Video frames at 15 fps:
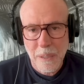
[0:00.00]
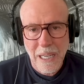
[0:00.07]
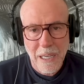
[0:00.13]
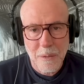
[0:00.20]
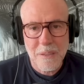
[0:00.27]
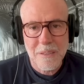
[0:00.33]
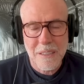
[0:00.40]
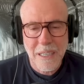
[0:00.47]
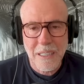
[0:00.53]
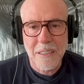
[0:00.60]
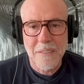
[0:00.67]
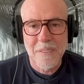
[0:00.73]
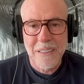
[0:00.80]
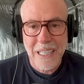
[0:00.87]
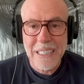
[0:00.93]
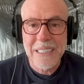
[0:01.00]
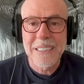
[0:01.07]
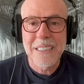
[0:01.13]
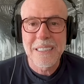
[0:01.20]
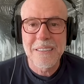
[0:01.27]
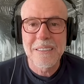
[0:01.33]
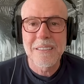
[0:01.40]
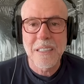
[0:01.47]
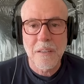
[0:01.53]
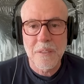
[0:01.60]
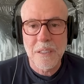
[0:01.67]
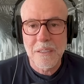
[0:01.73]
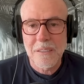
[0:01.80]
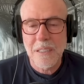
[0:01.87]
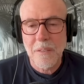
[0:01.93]
Powers Act of
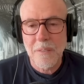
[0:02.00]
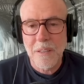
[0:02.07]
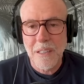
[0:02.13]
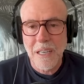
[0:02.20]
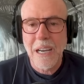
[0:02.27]
1977,